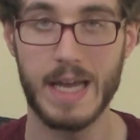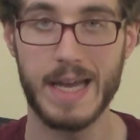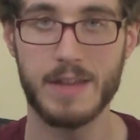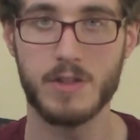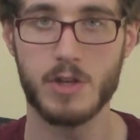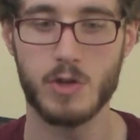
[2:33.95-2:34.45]

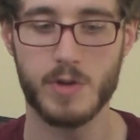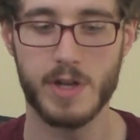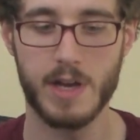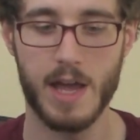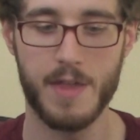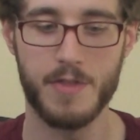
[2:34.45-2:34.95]
in the
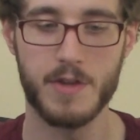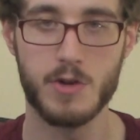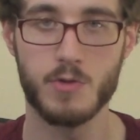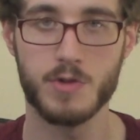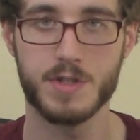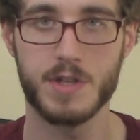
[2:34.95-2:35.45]
unit and the
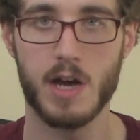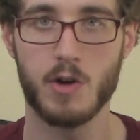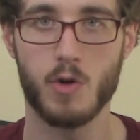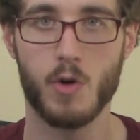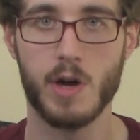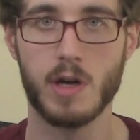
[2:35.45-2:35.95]
newer style
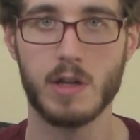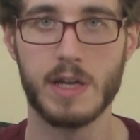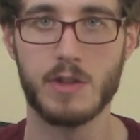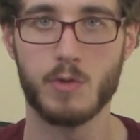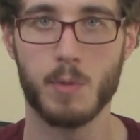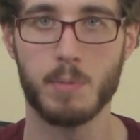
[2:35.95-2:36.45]
coil
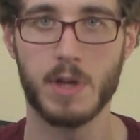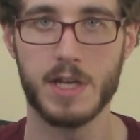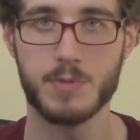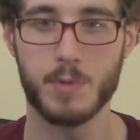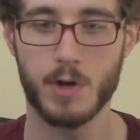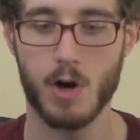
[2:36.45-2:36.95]
in the
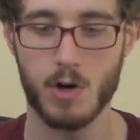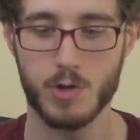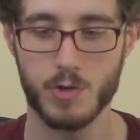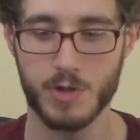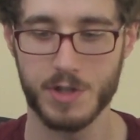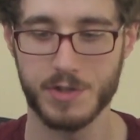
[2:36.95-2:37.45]
replacement
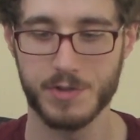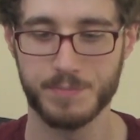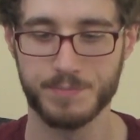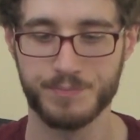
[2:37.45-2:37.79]
cartridges.